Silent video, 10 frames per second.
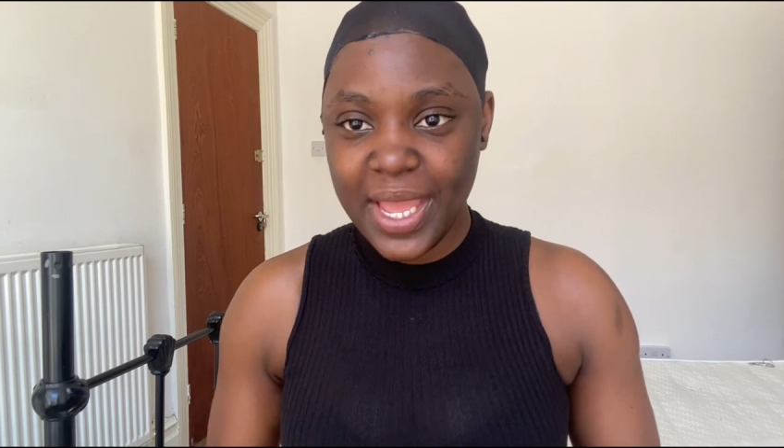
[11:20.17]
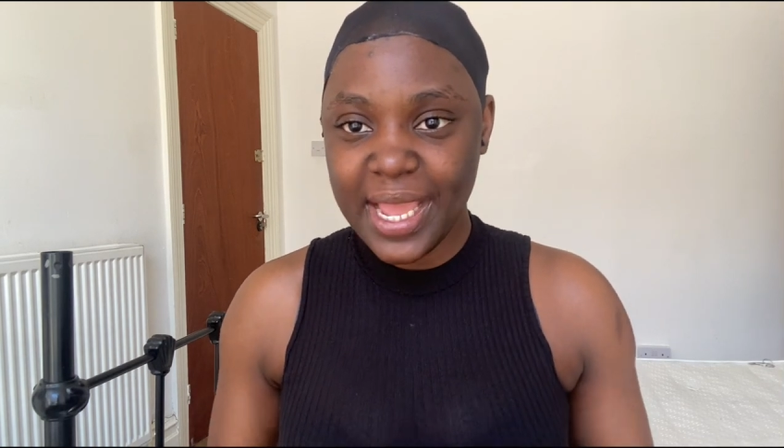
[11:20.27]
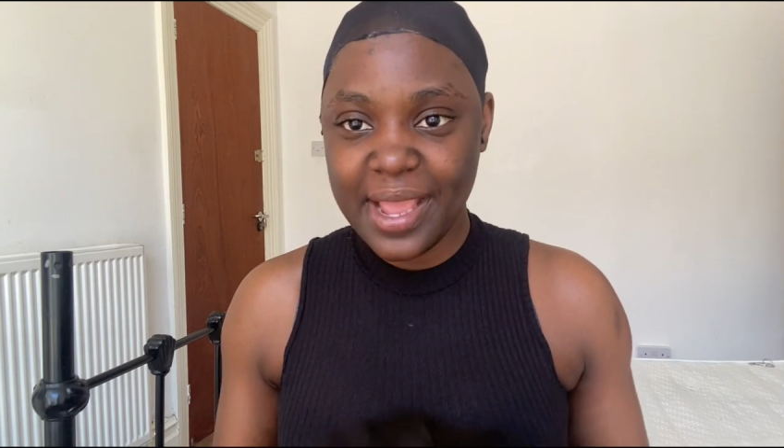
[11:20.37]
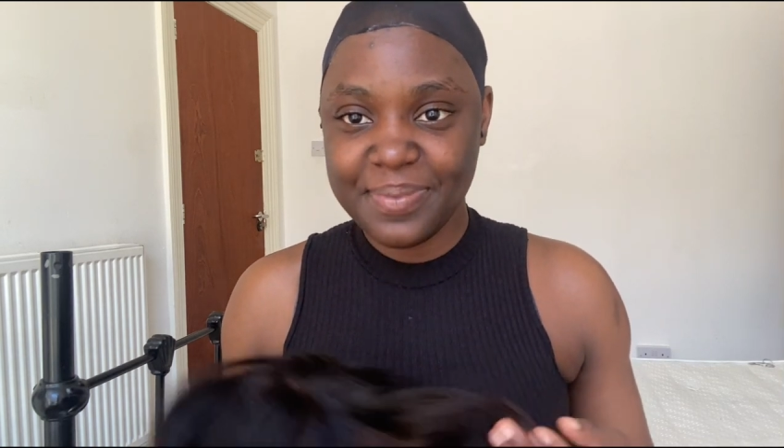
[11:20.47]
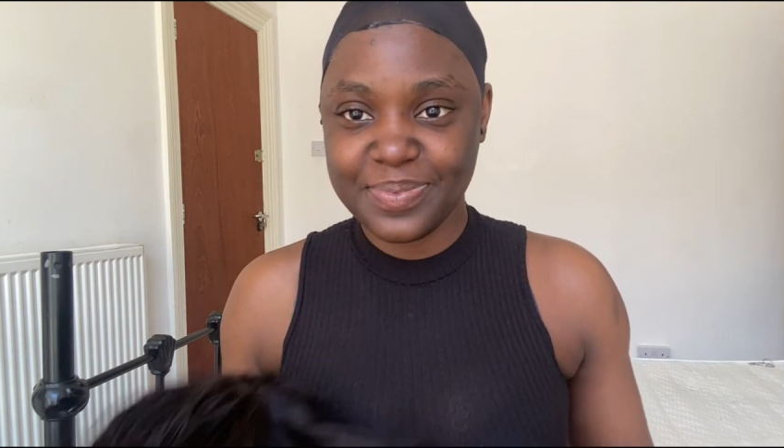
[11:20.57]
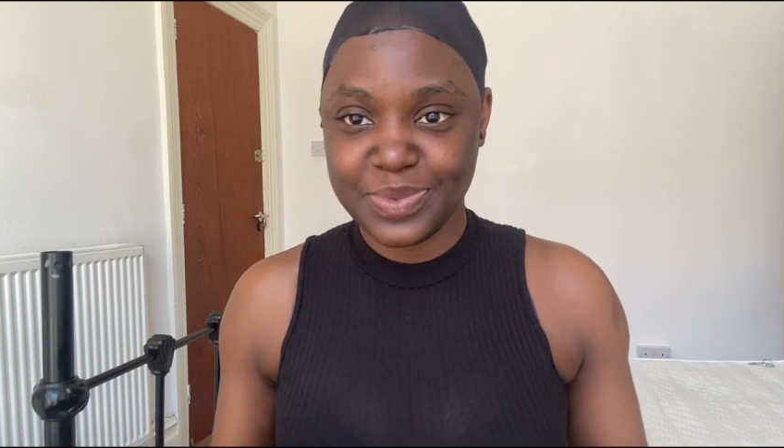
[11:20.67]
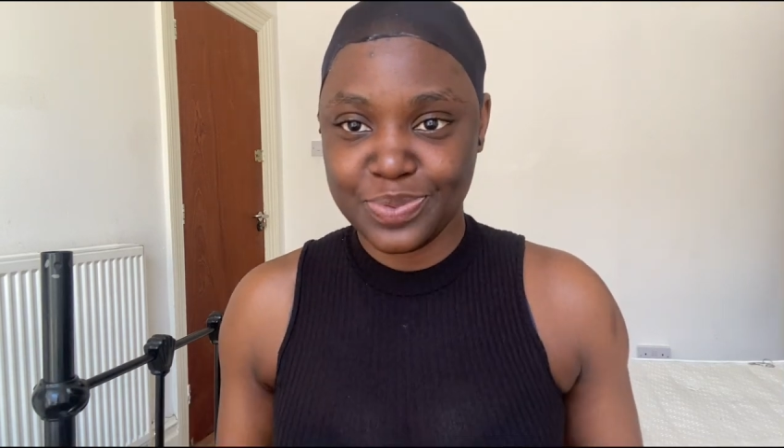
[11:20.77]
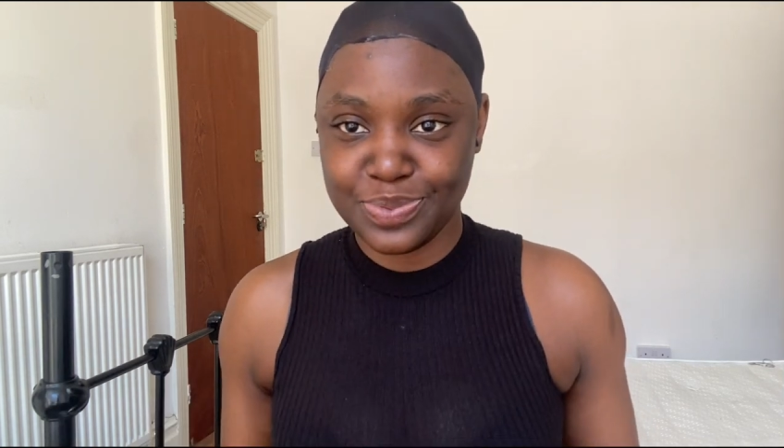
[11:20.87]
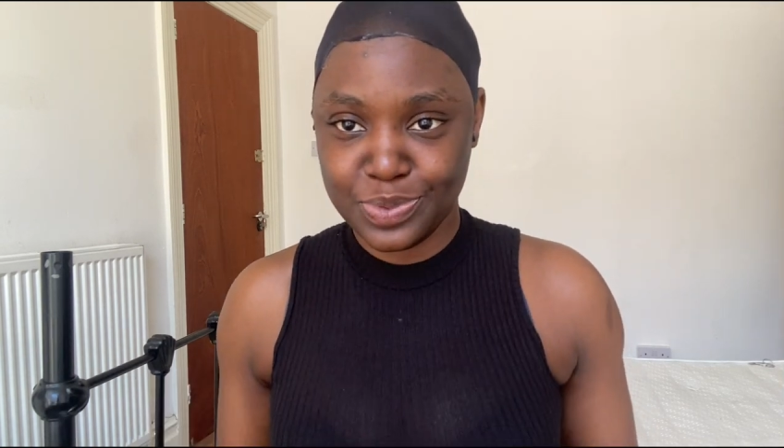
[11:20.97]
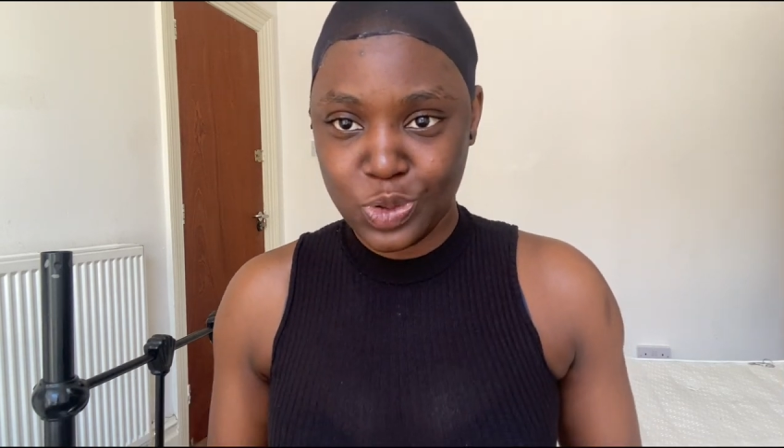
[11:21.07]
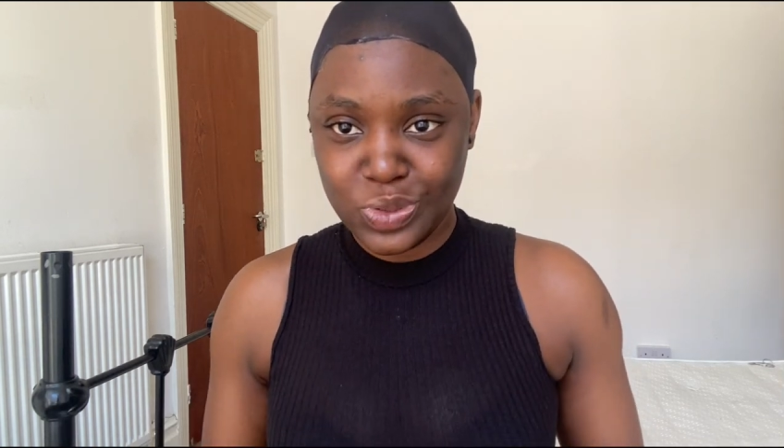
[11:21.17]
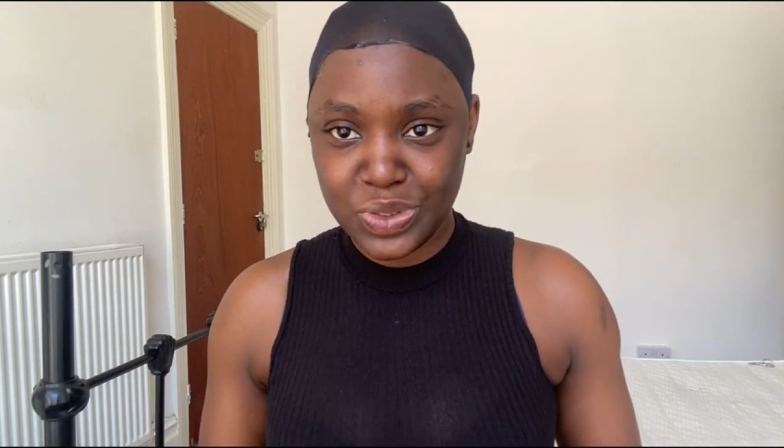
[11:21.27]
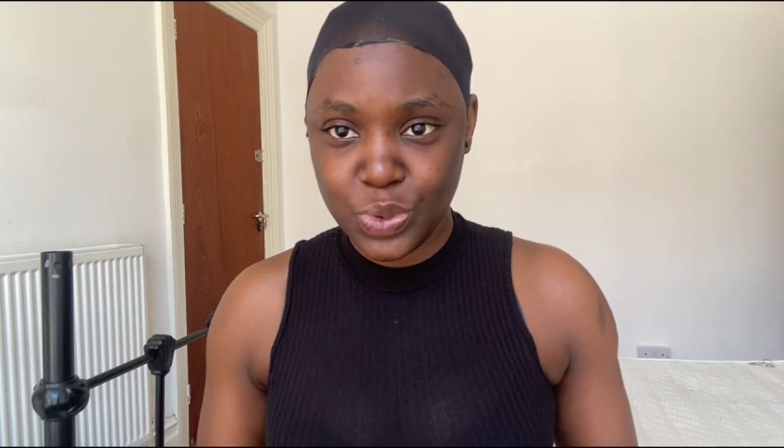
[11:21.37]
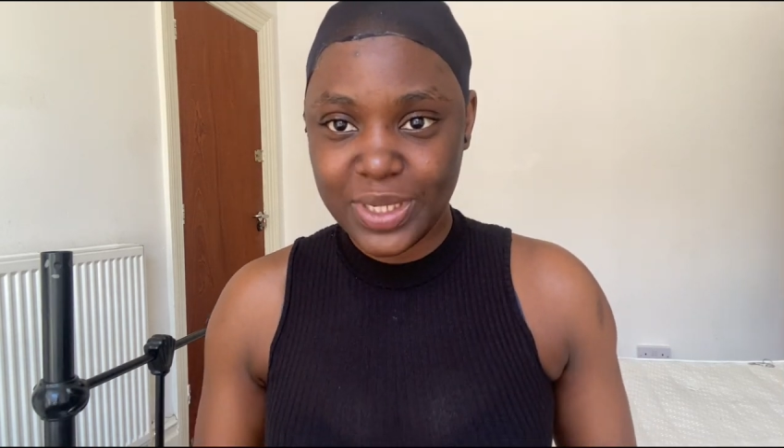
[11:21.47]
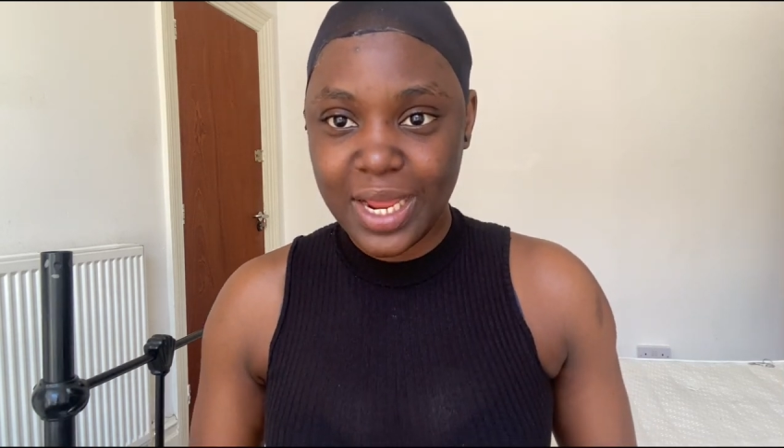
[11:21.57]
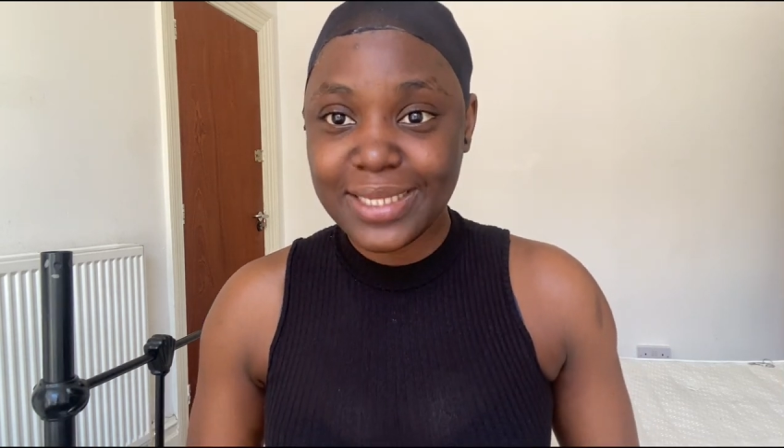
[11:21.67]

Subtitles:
the cold is going down.